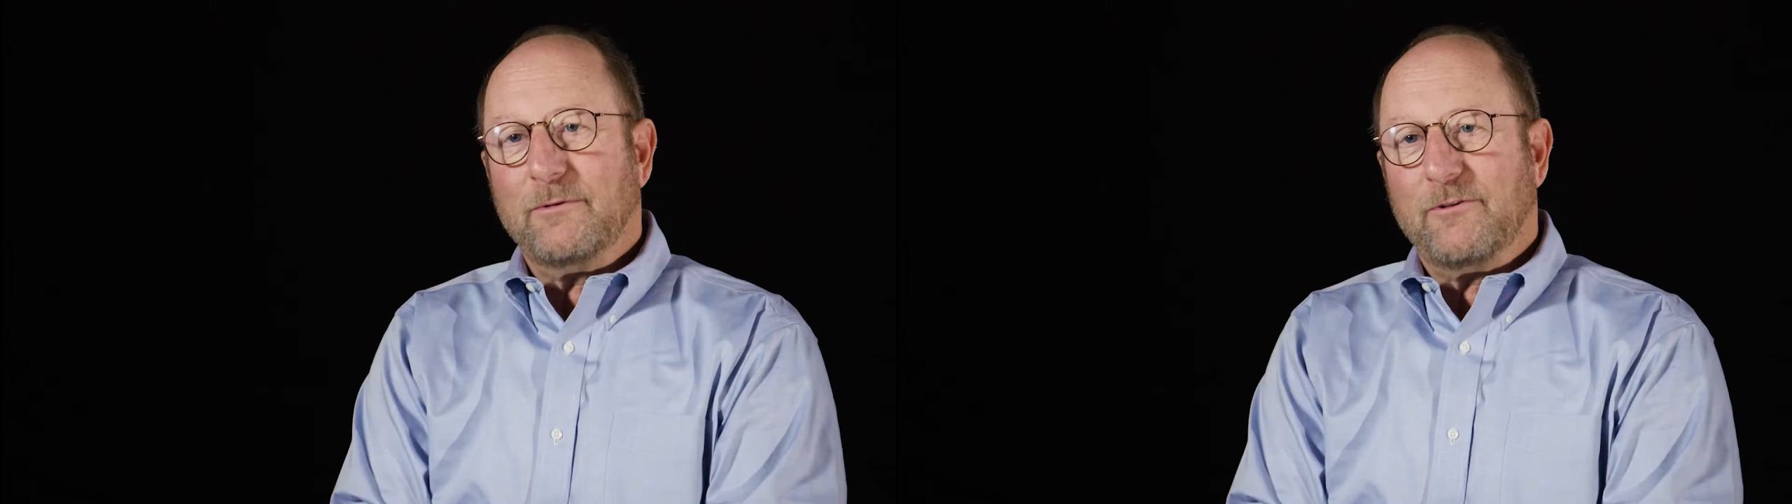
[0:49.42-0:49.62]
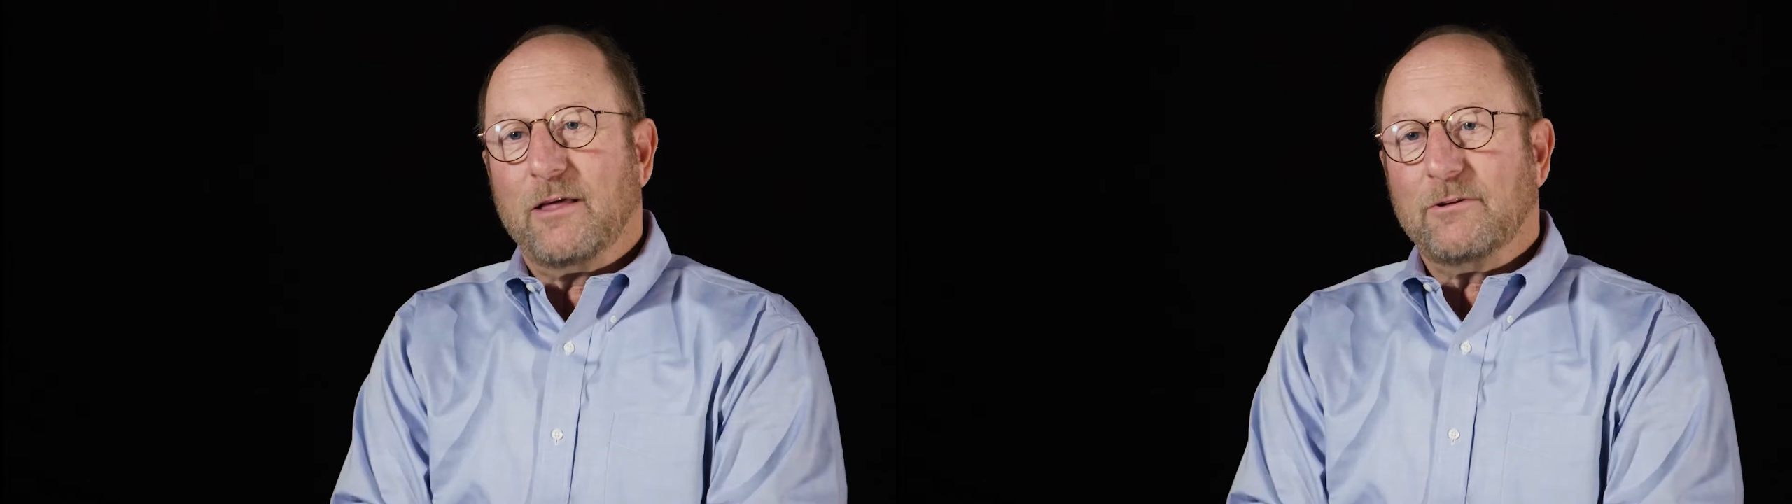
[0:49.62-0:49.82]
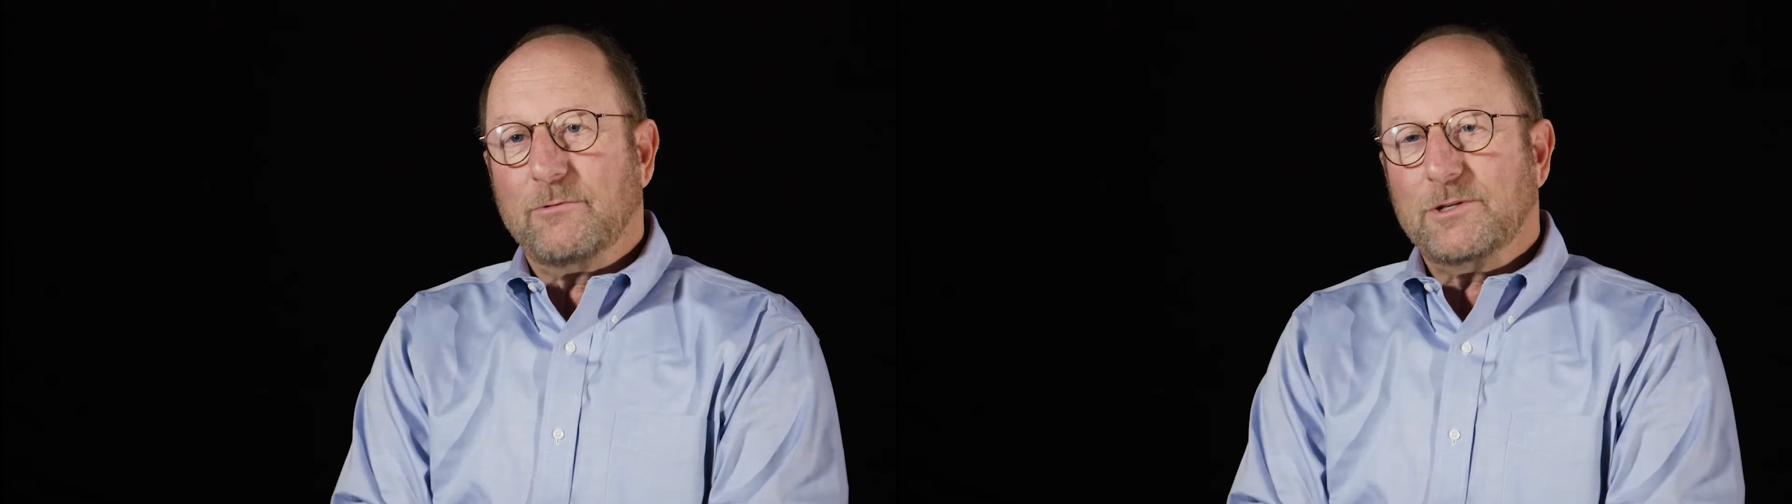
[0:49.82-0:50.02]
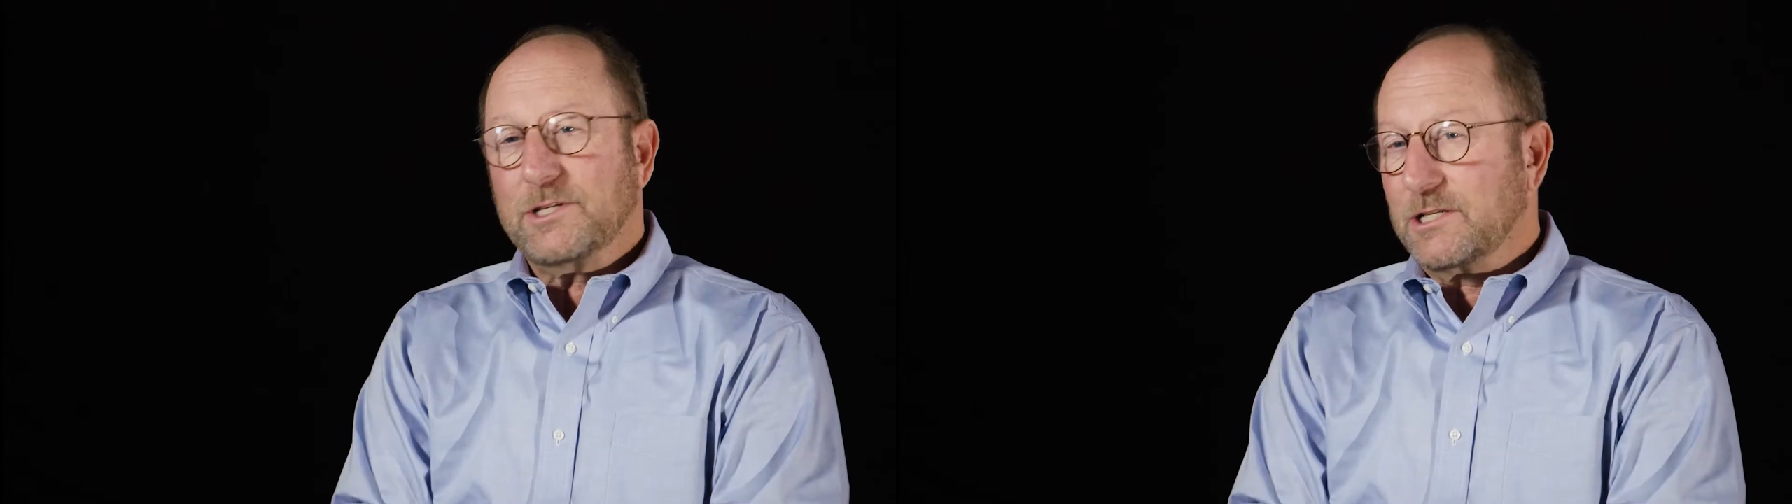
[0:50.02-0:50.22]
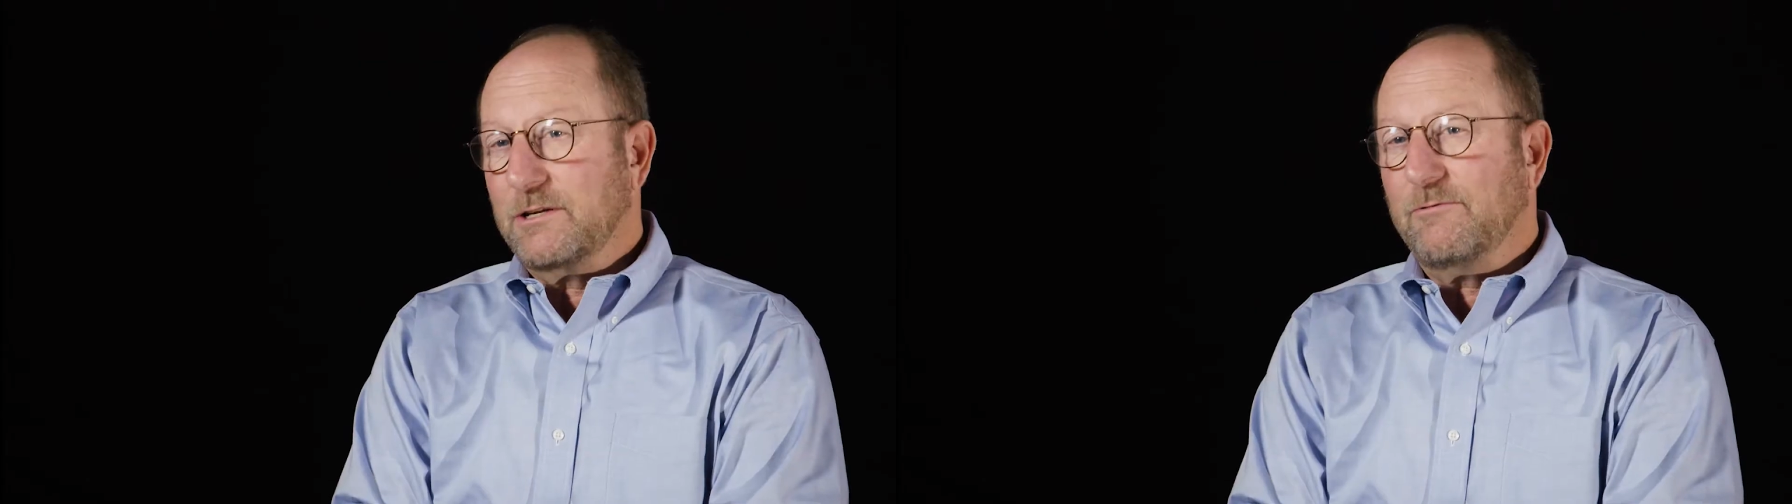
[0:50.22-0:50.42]
father was
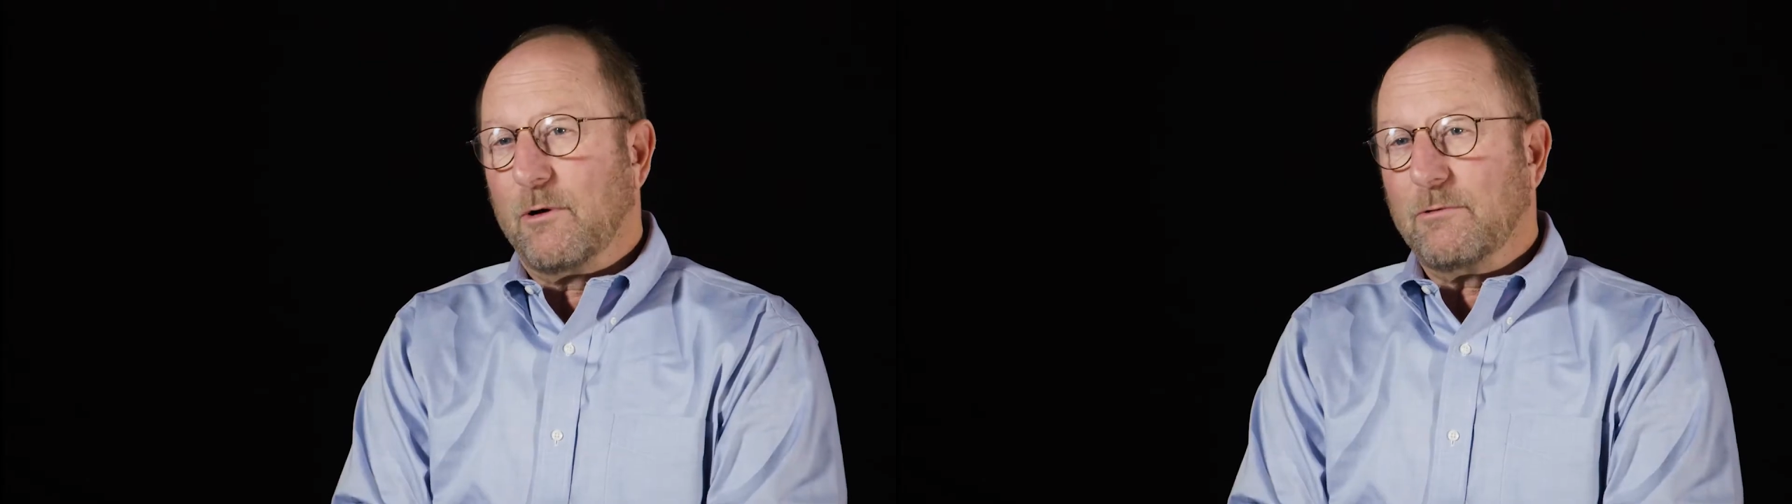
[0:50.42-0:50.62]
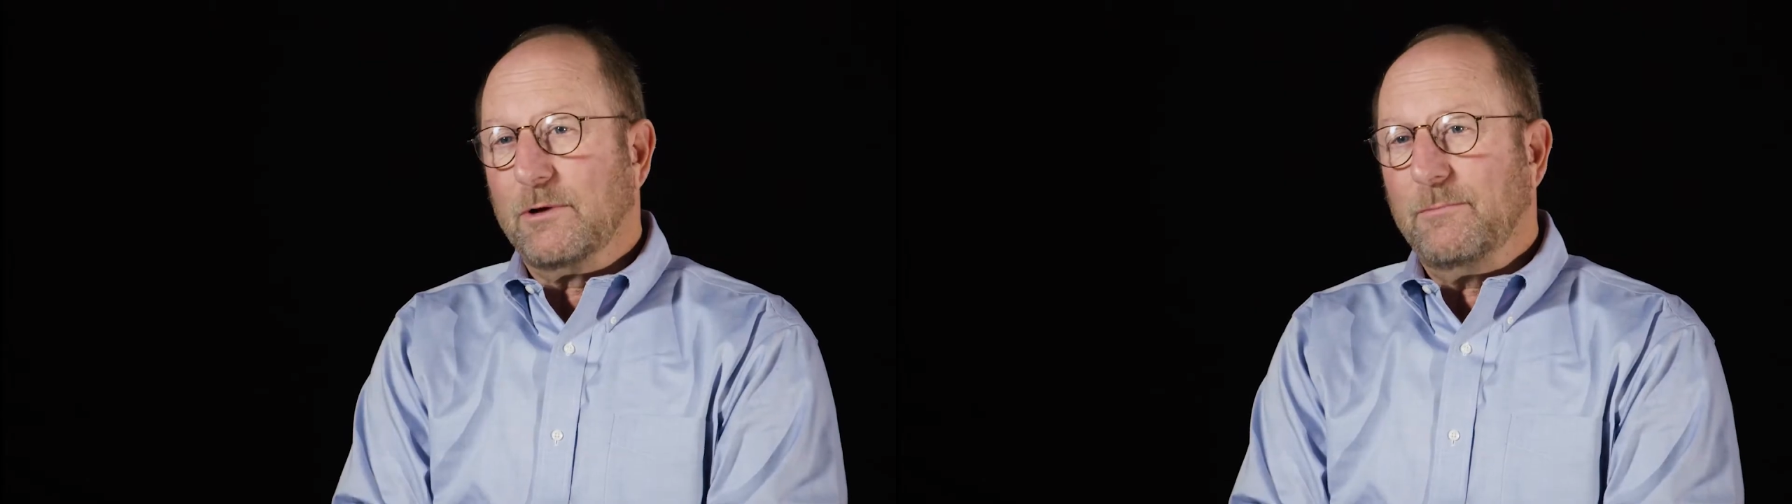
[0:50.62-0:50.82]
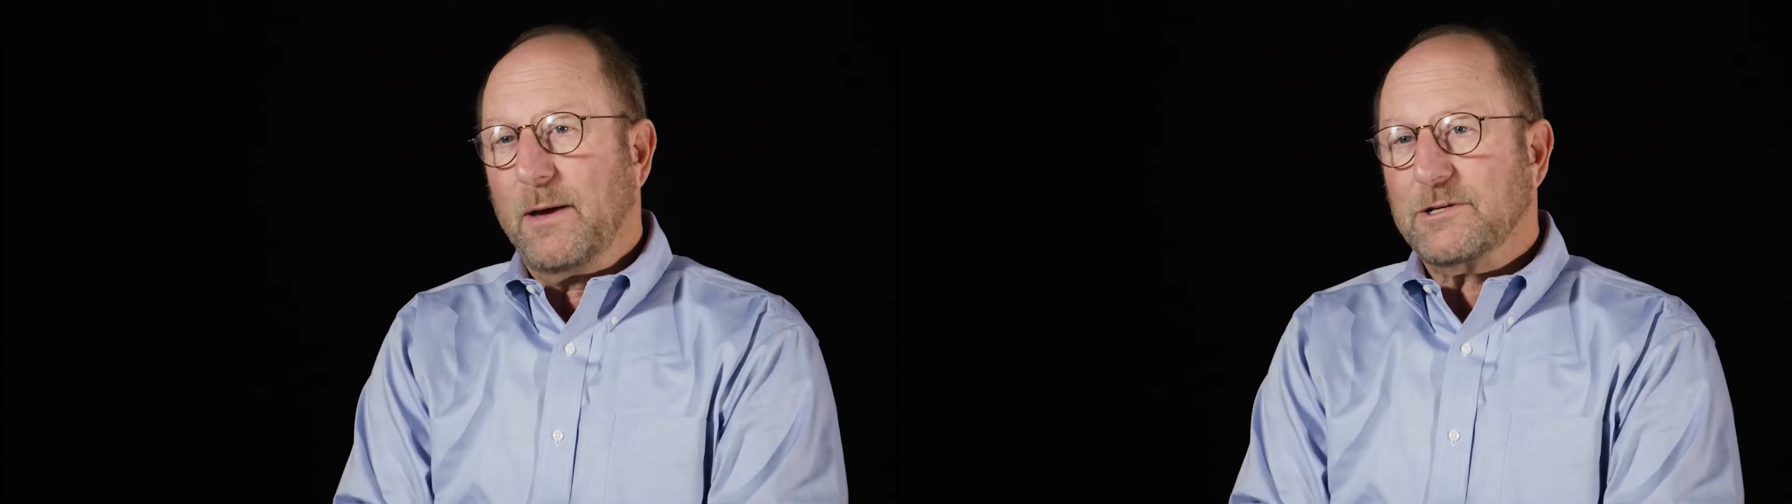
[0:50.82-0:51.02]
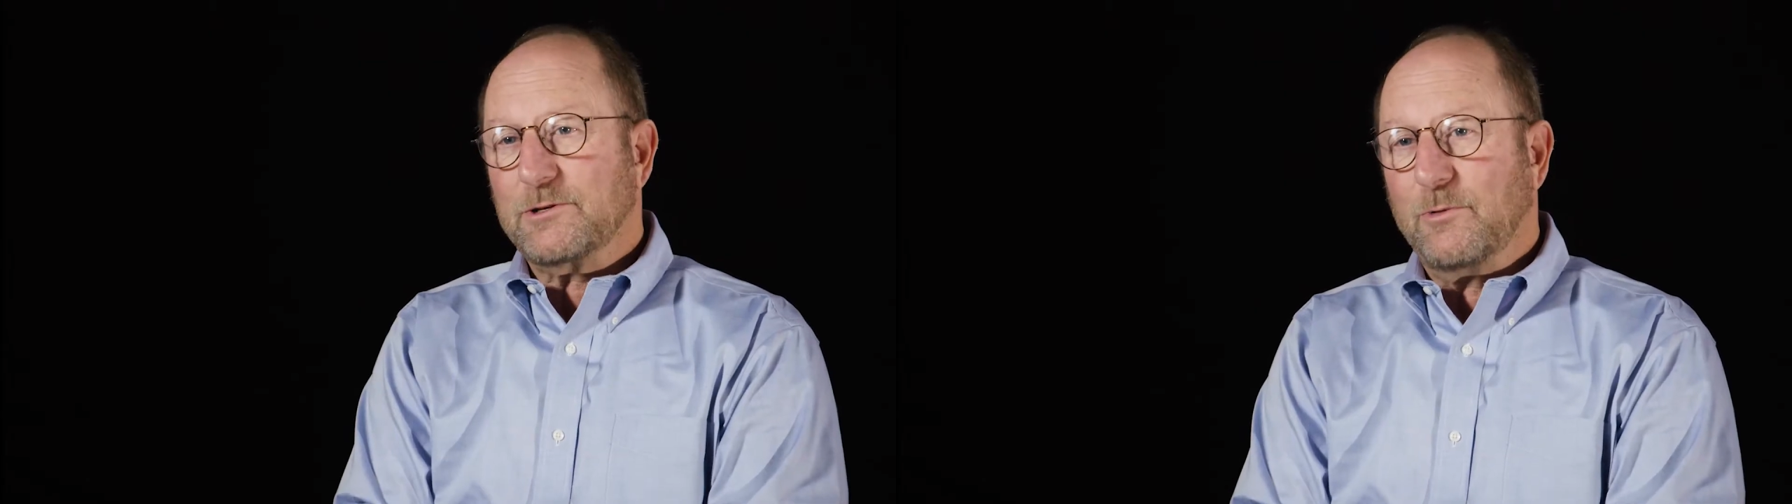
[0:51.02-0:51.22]
64 when he passed